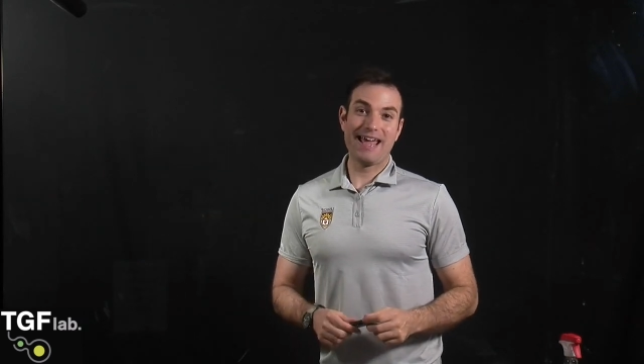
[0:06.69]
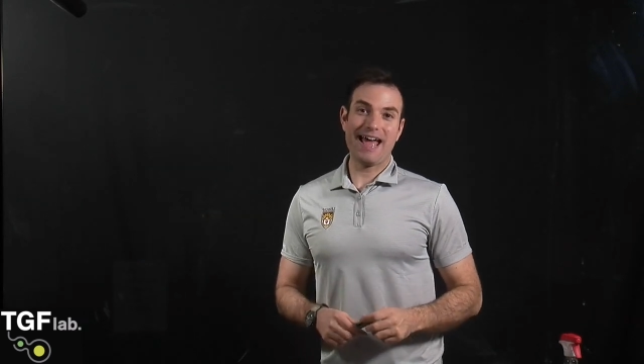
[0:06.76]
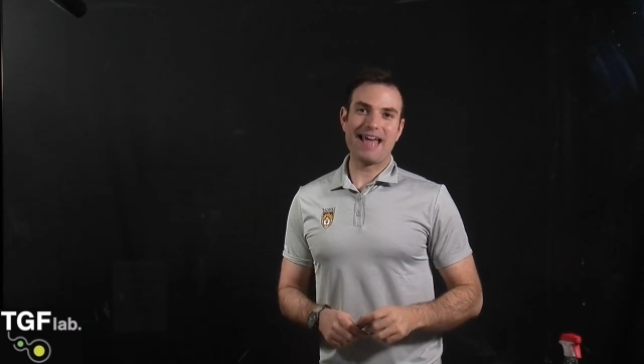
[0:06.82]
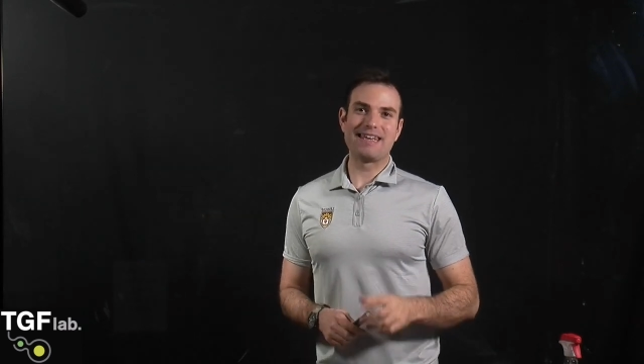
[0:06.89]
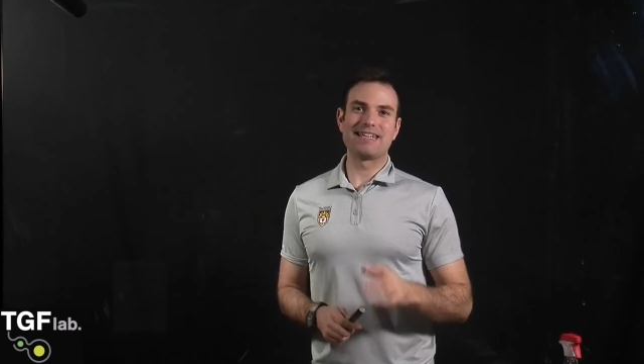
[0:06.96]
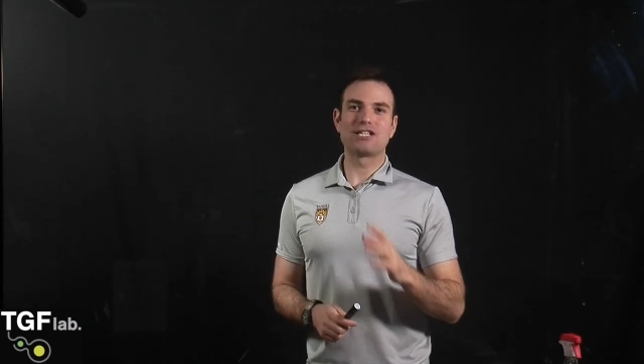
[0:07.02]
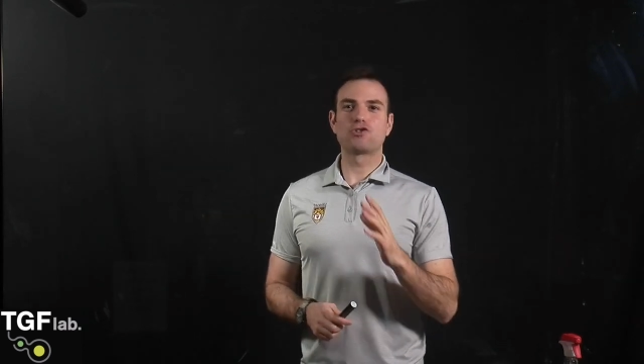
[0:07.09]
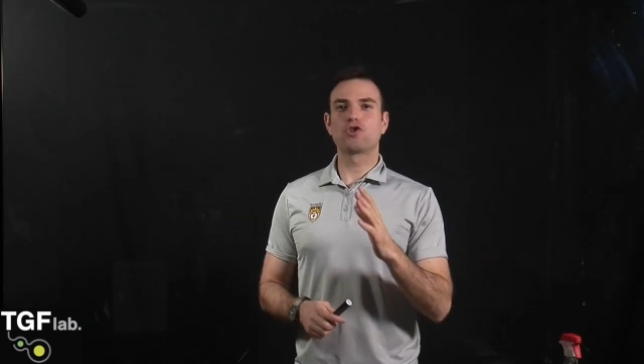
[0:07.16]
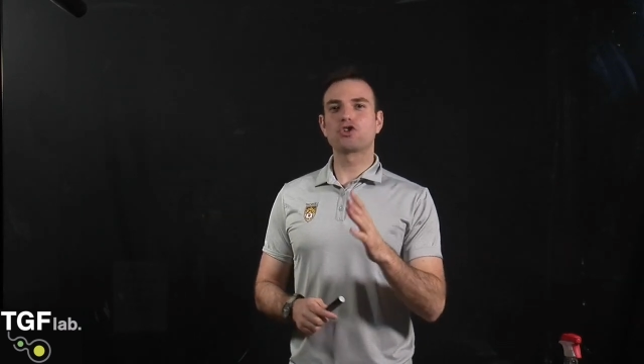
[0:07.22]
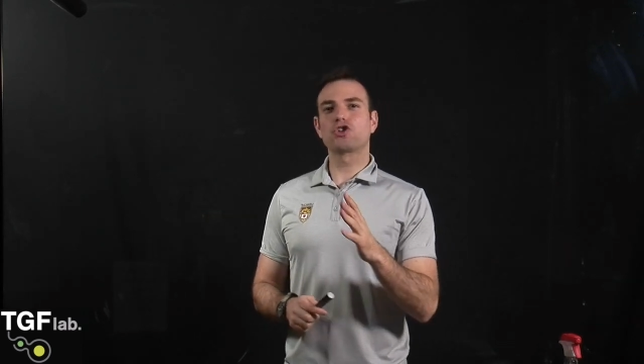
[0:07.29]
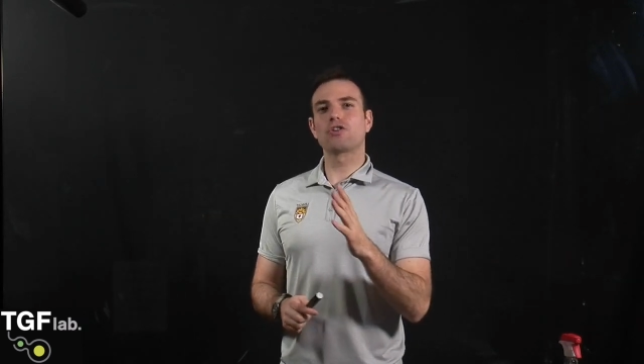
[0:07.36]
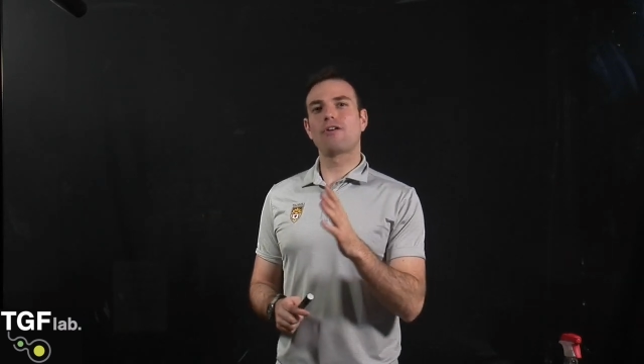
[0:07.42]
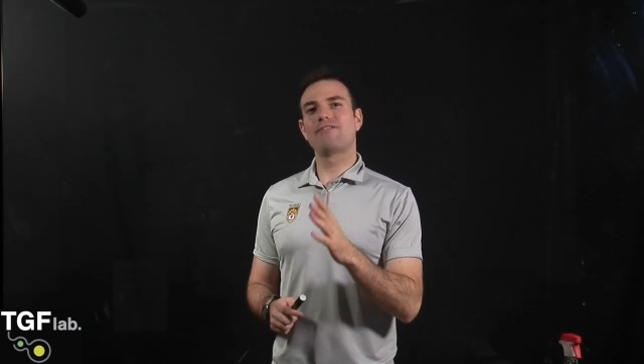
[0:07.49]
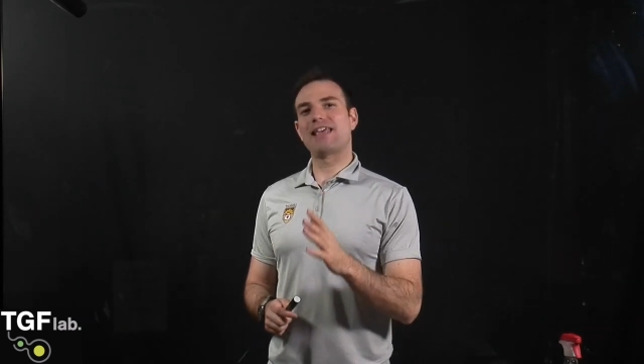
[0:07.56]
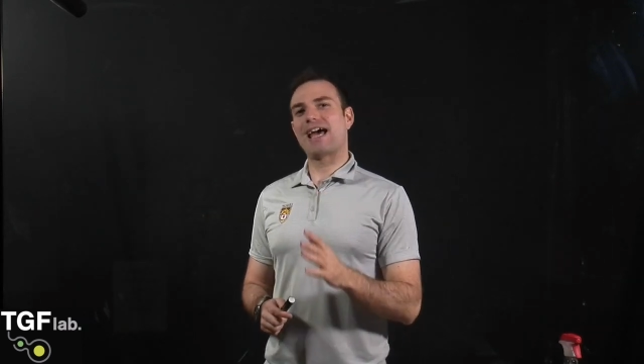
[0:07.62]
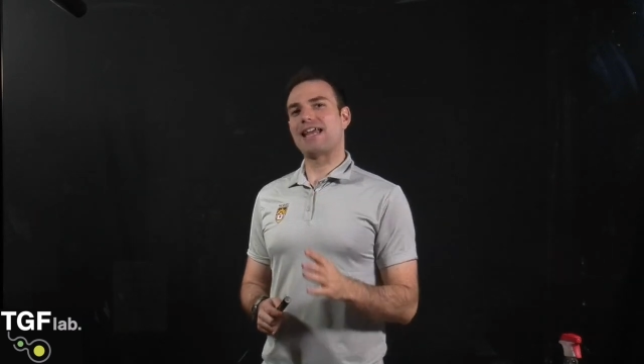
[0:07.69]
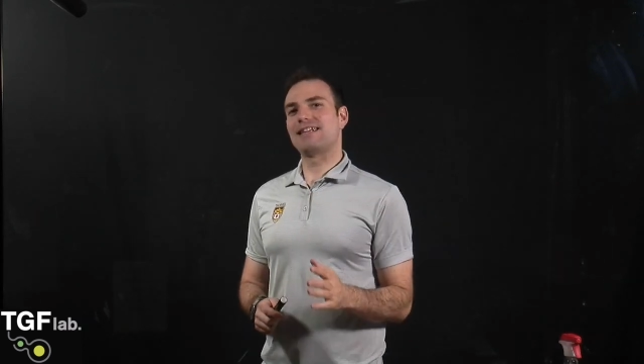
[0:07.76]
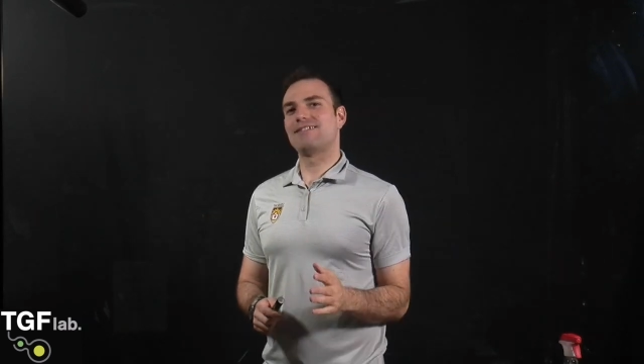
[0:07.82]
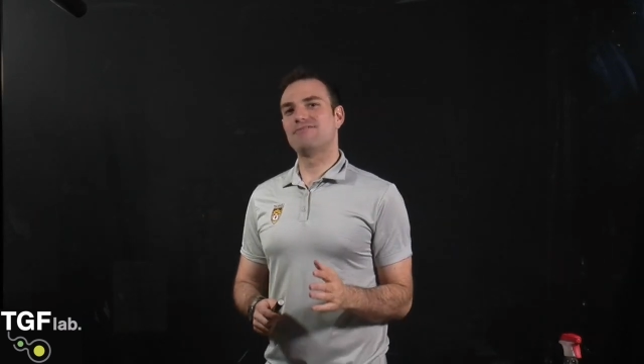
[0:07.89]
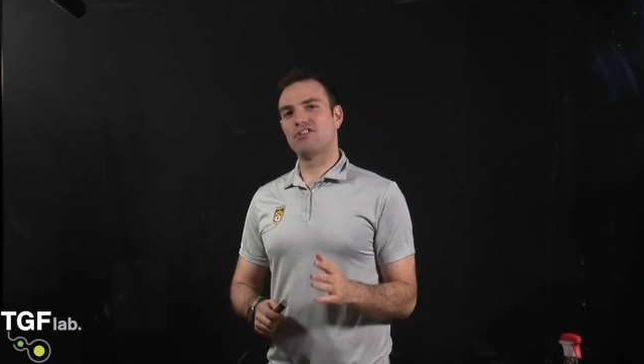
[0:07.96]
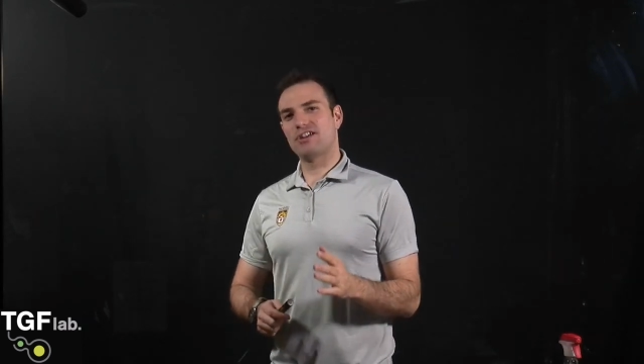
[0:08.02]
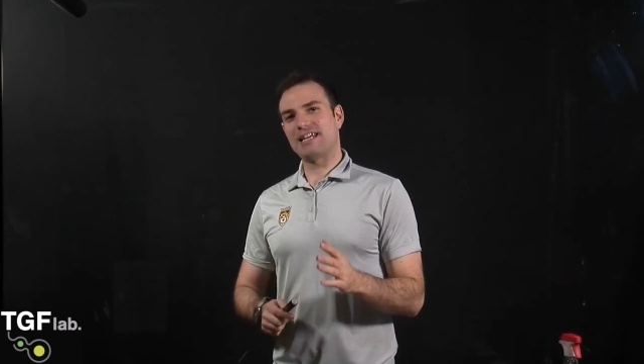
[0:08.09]
And the structure of the
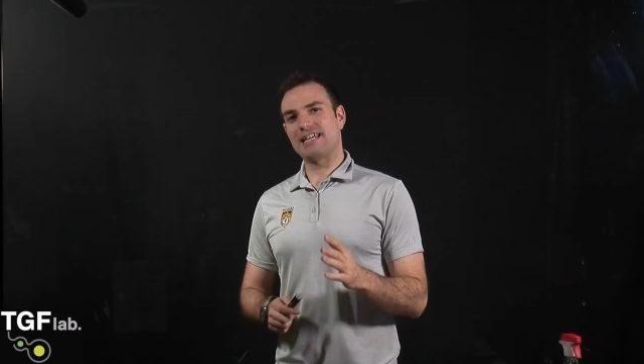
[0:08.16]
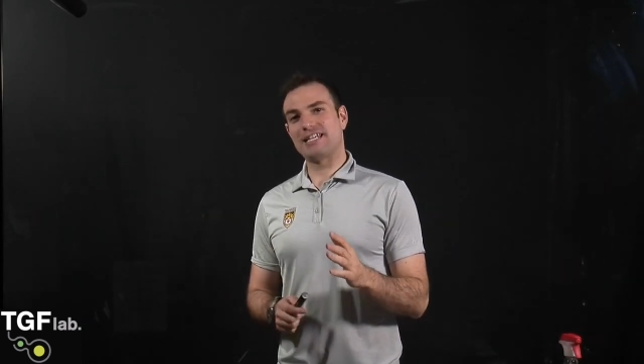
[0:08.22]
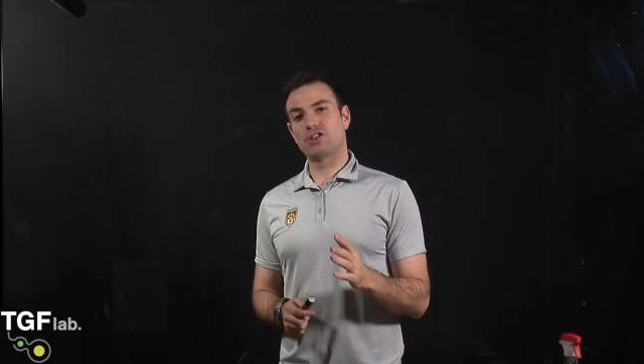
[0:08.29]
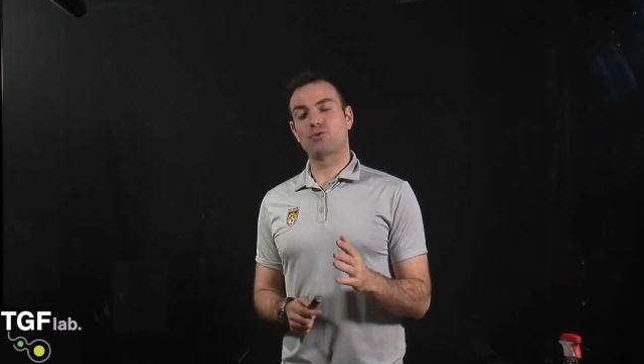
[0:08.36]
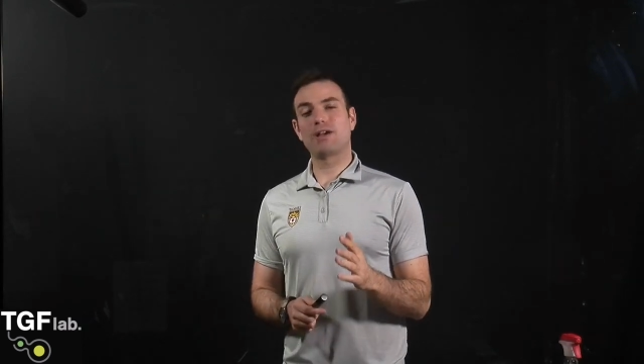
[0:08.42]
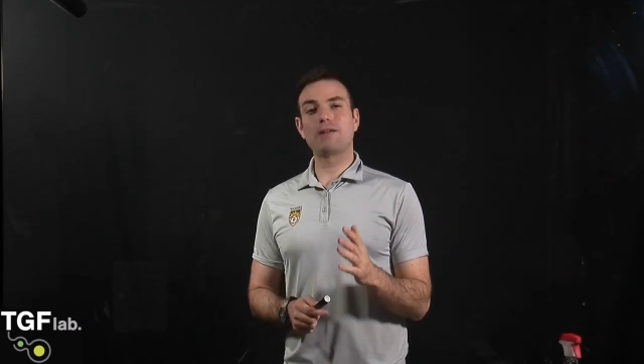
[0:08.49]
antibody is really